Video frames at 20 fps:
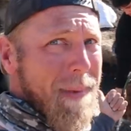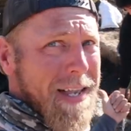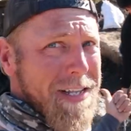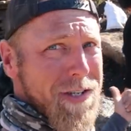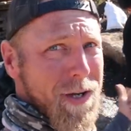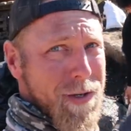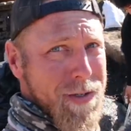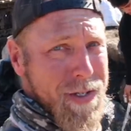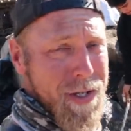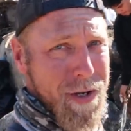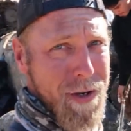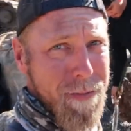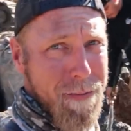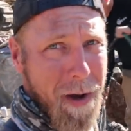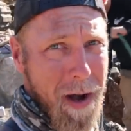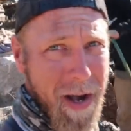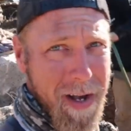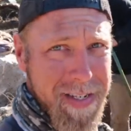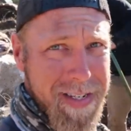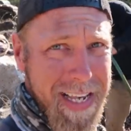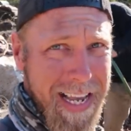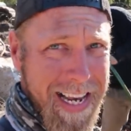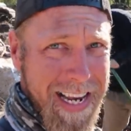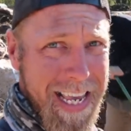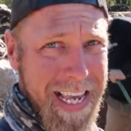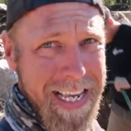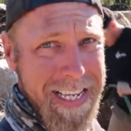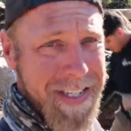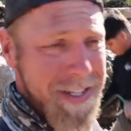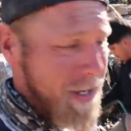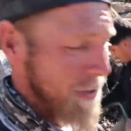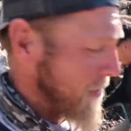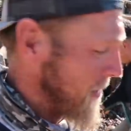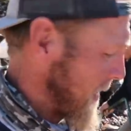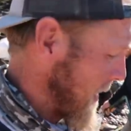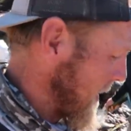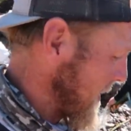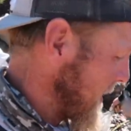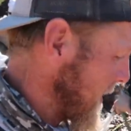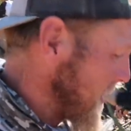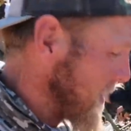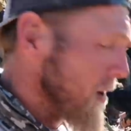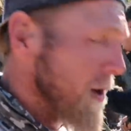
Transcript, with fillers: Micho's the new boss, and he's doing it.